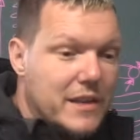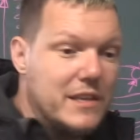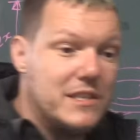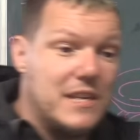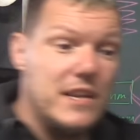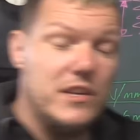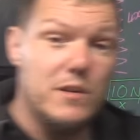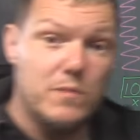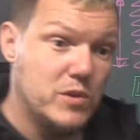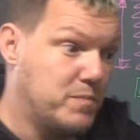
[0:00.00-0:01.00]
It's 10
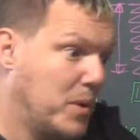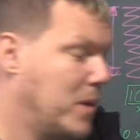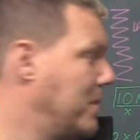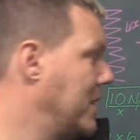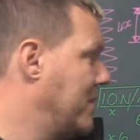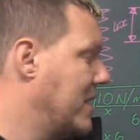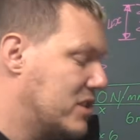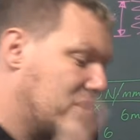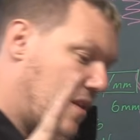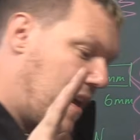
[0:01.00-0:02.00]
newtons per millimetre.
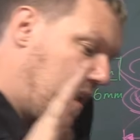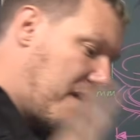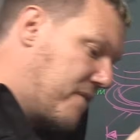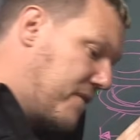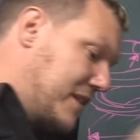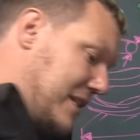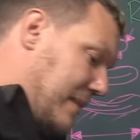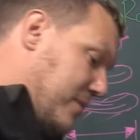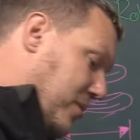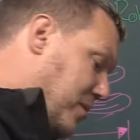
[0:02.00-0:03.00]
So every
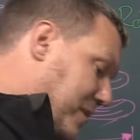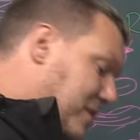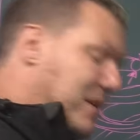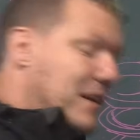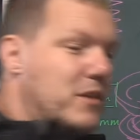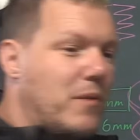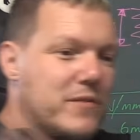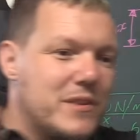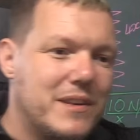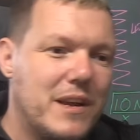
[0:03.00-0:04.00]
time you go a millimetre, you
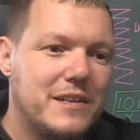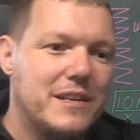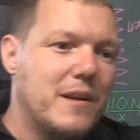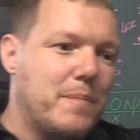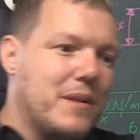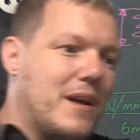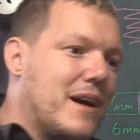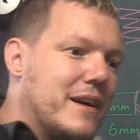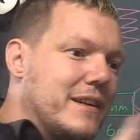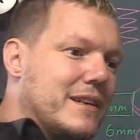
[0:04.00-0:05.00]
have to
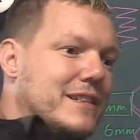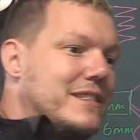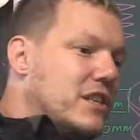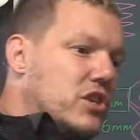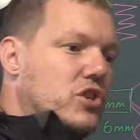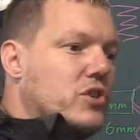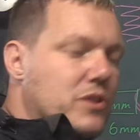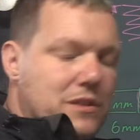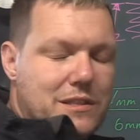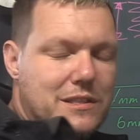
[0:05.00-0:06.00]
apply an
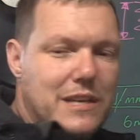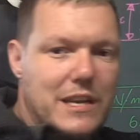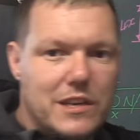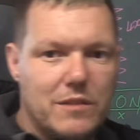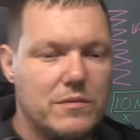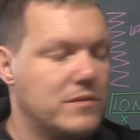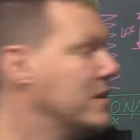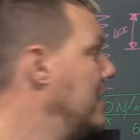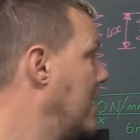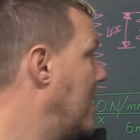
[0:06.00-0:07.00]
additional 10
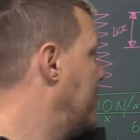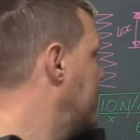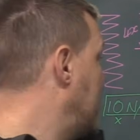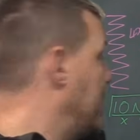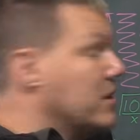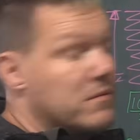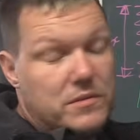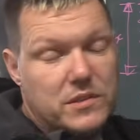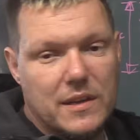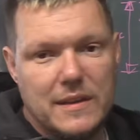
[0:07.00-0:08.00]

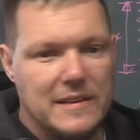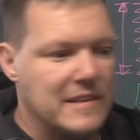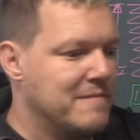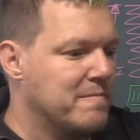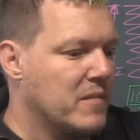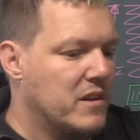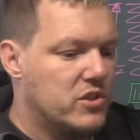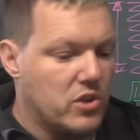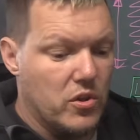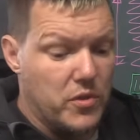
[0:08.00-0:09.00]
newtons.
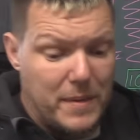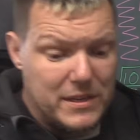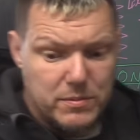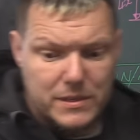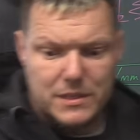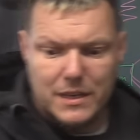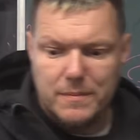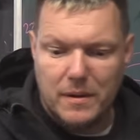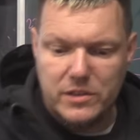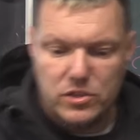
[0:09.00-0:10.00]
So the best way to think
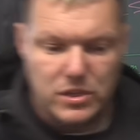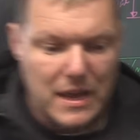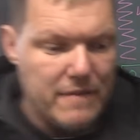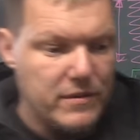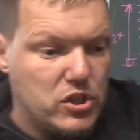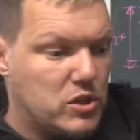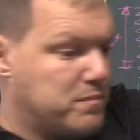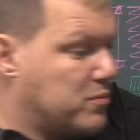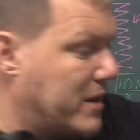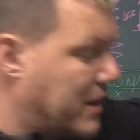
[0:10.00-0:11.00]
about it is just have a
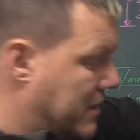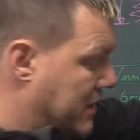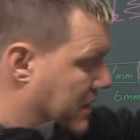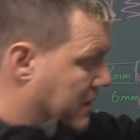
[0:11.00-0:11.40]
spring